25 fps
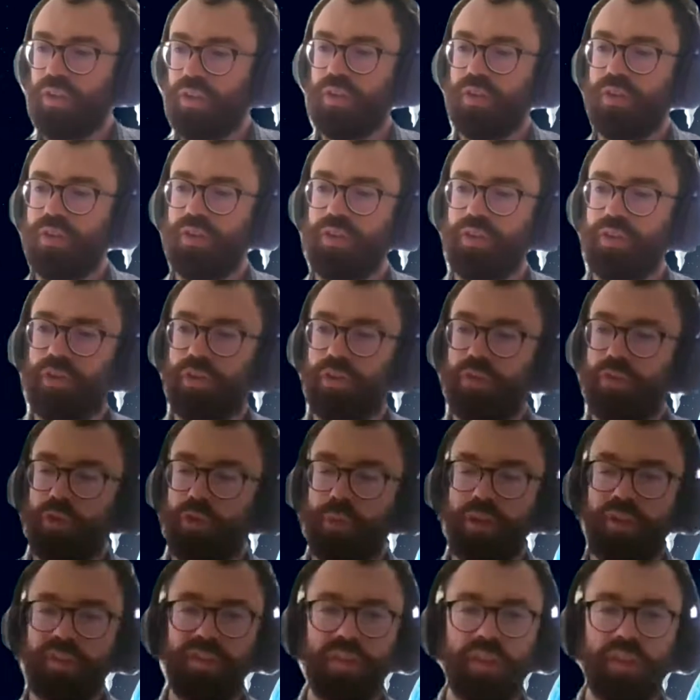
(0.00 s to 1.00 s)
So if we
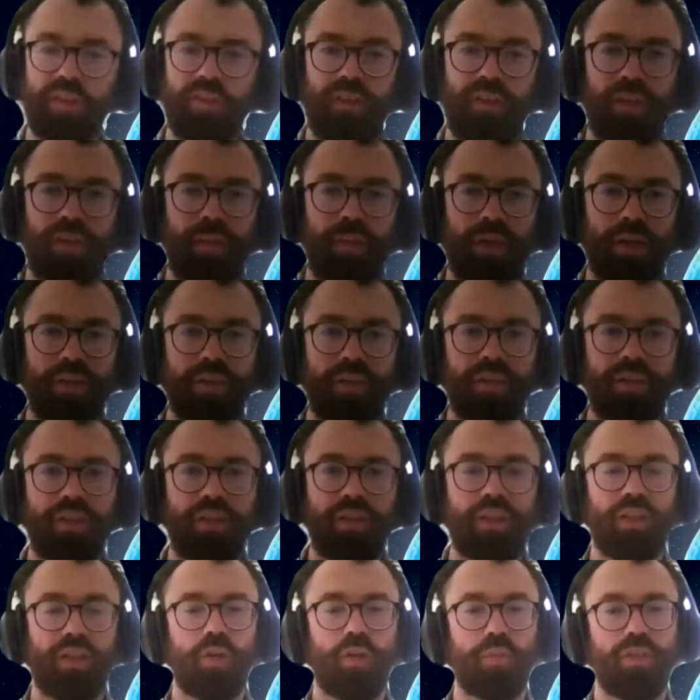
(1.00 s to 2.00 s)
speak firstly about
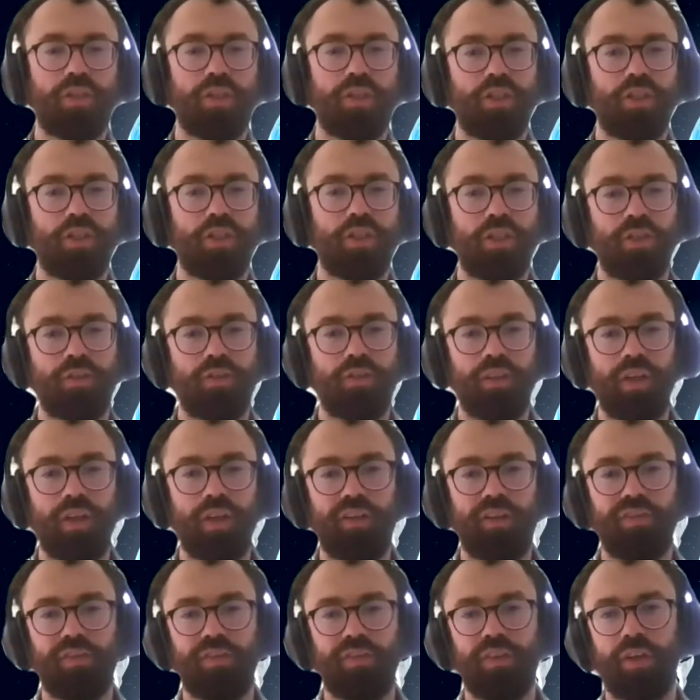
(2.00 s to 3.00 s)
the competition
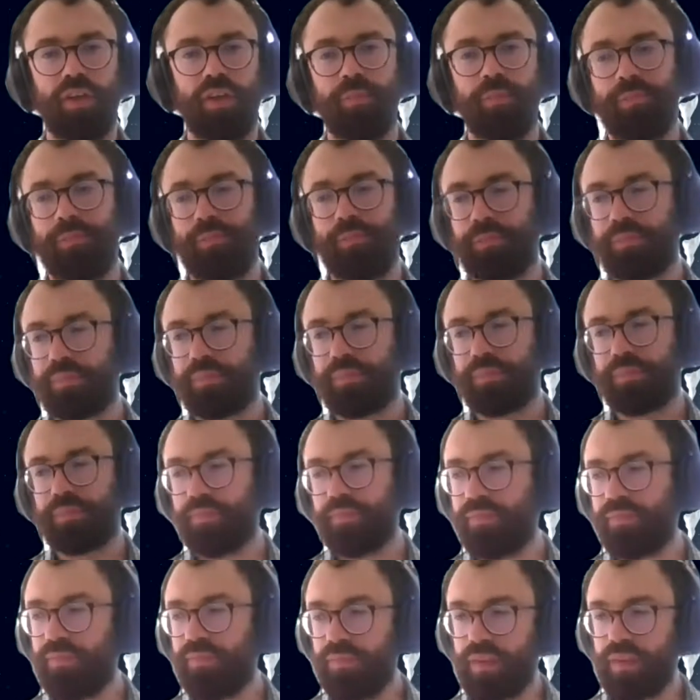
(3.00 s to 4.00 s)
itself, so
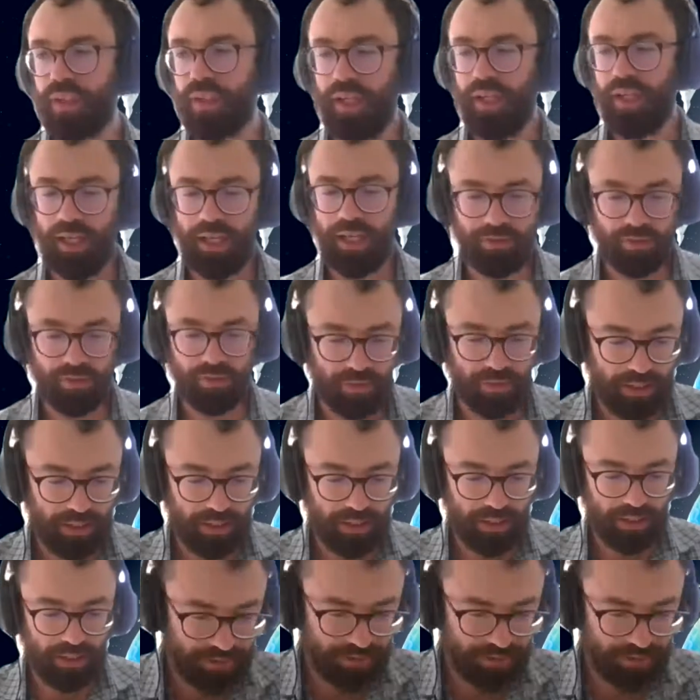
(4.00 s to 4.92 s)
as flagged,